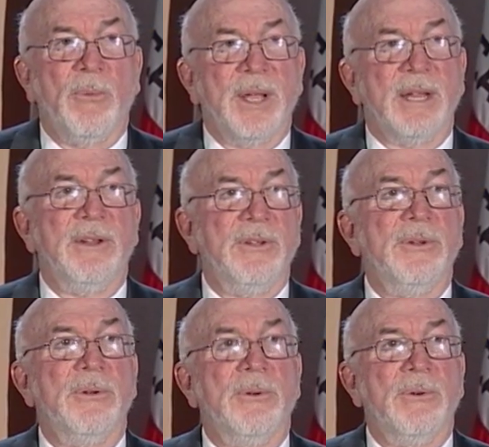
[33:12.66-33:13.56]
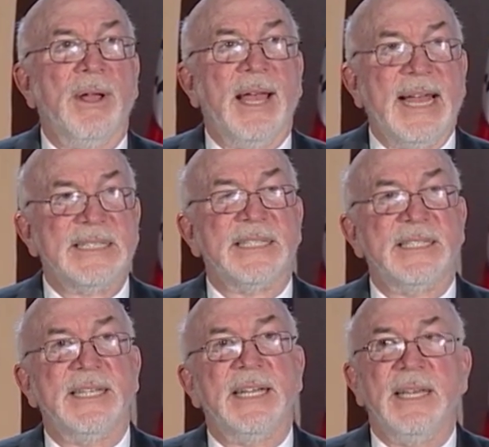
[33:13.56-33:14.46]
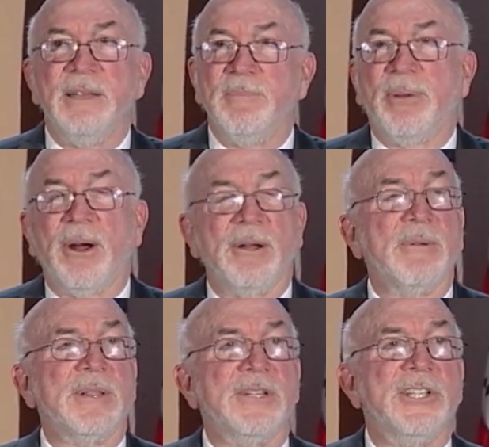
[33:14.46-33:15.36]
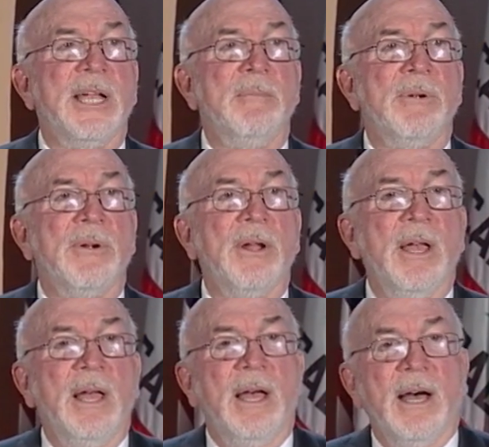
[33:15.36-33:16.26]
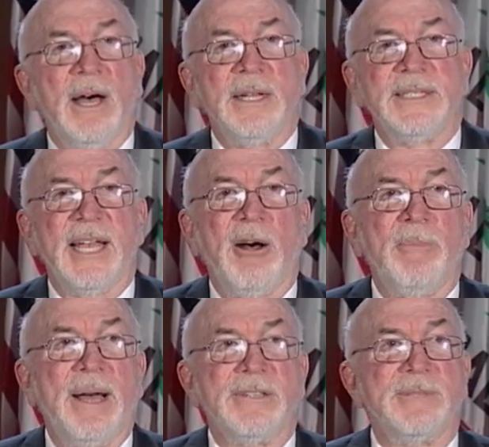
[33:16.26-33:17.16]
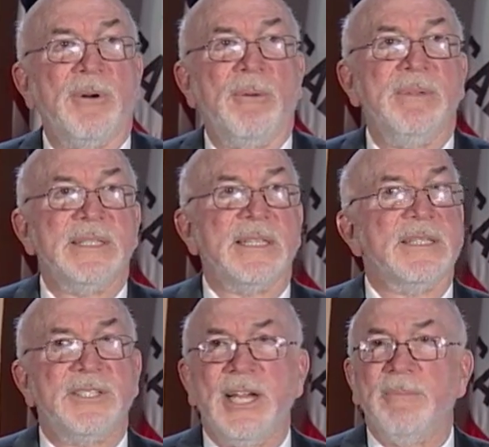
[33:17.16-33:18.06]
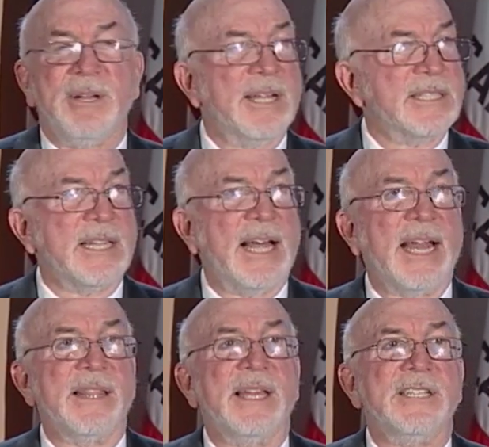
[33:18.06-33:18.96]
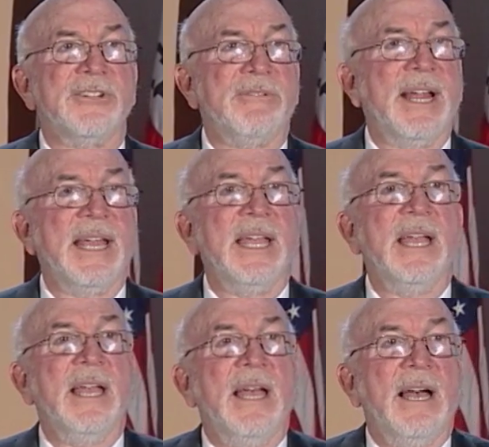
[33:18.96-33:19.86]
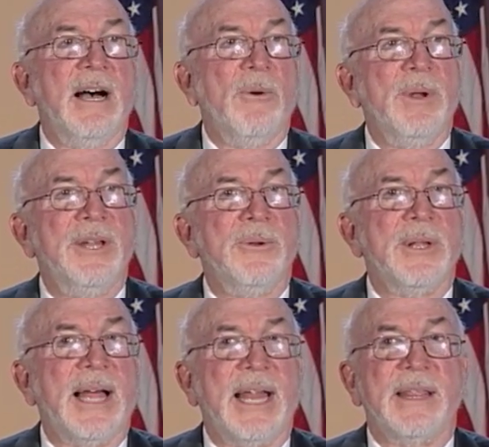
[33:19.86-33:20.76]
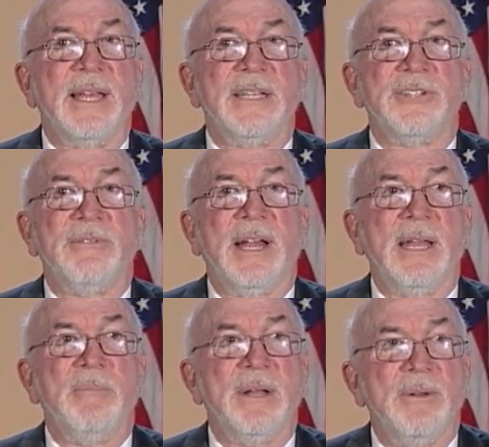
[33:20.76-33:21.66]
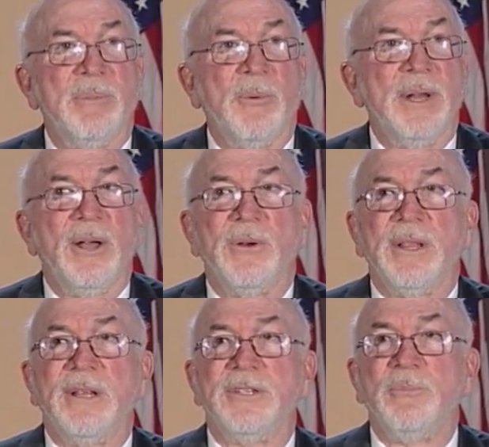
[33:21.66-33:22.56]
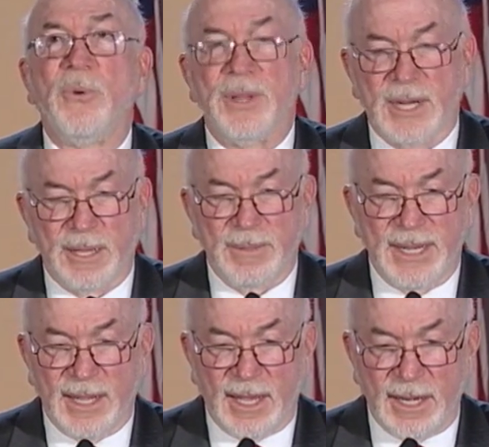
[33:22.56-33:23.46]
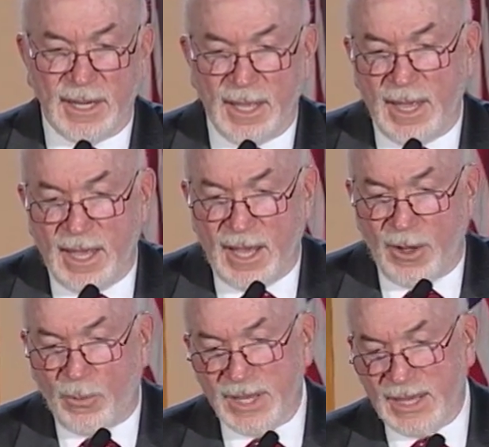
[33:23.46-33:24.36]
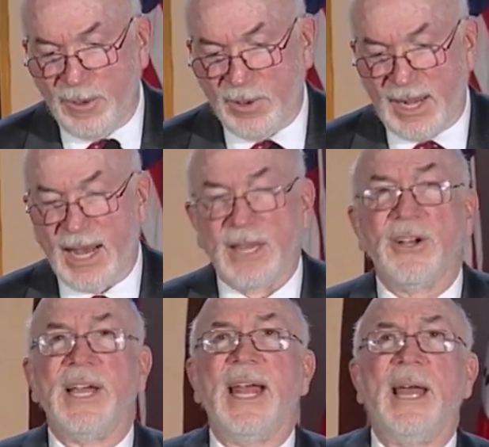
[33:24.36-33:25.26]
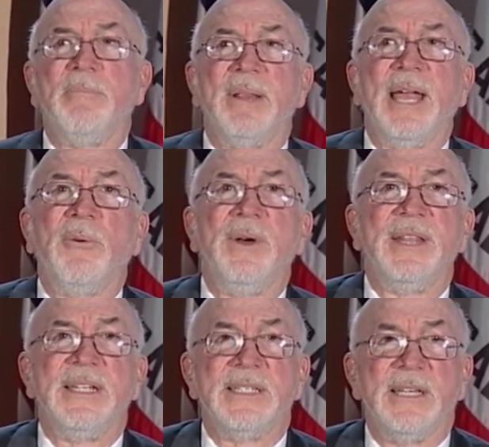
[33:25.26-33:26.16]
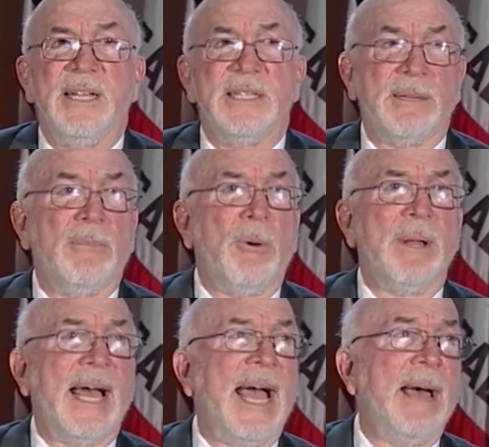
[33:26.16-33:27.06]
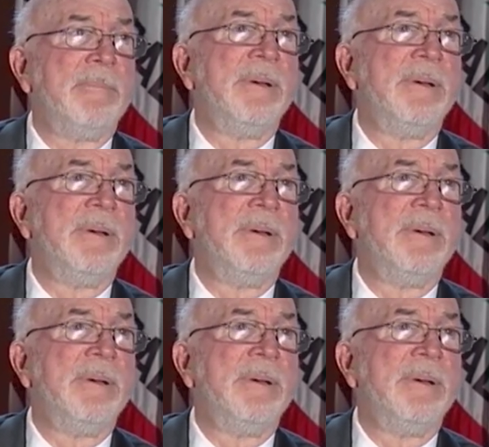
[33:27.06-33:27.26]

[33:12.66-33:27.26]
we can do as a city, partnering with the chamber to help out small business. Chamber does a lot of things already. We do a lot of things already, but we know that there's more that can be done. One thing we're kind of looking at and playing with is a mobile app.